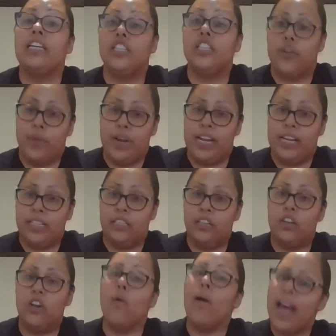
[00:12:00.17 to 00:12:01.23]
degrees.
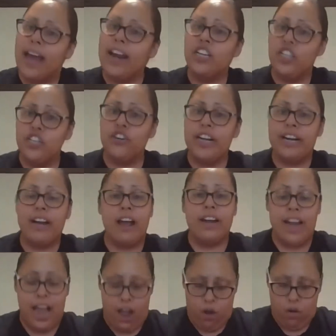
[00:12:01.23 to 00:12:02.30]
Go ahead and turn it on
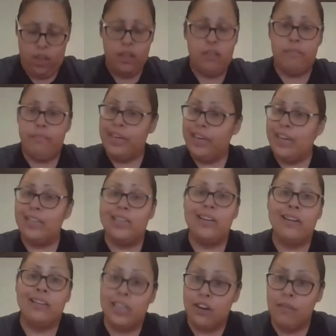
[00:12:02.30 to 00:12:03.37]
now because in a
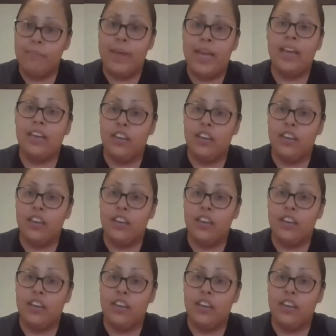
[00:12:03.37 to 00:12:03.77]
little bit,